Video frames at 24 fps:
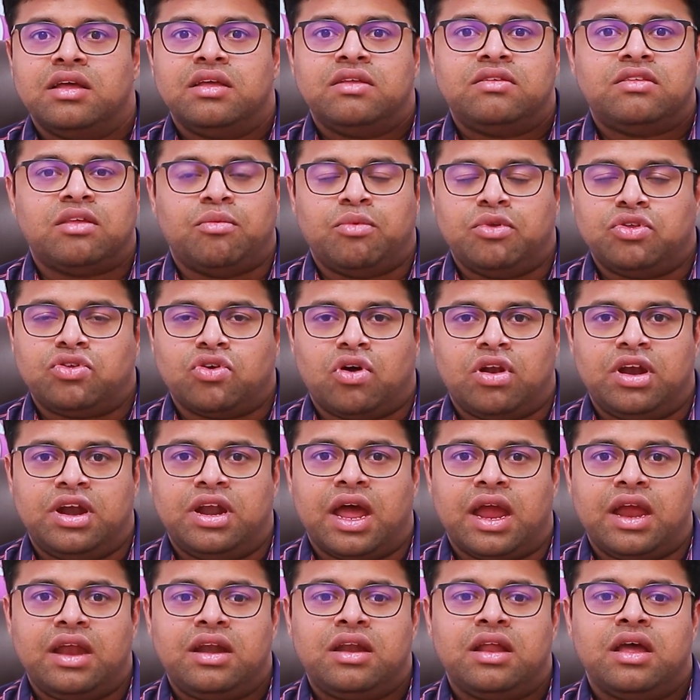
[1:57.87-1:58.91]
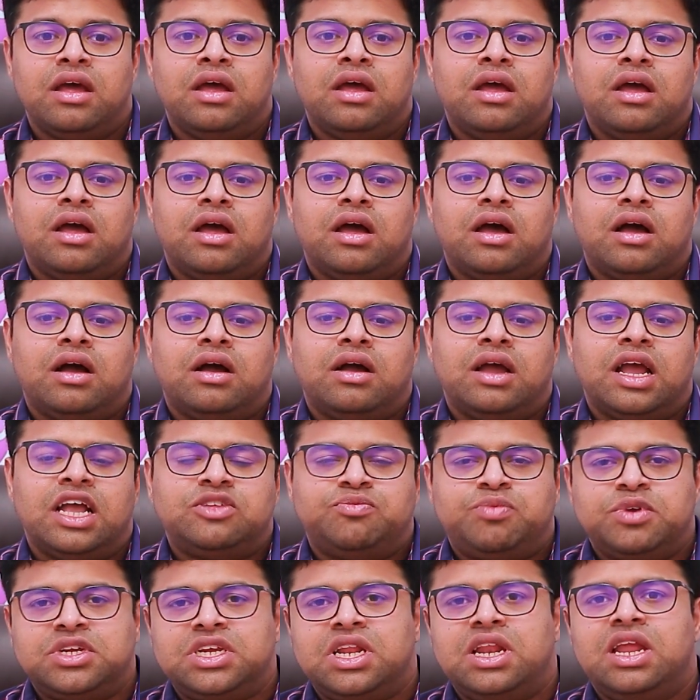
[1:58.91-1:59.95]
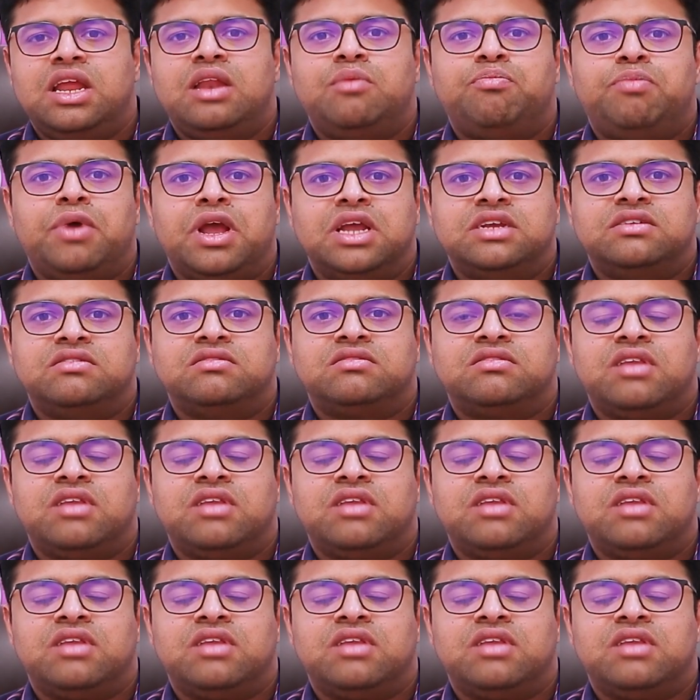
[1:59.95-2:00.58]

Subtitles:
semi-solid diet, especially in patients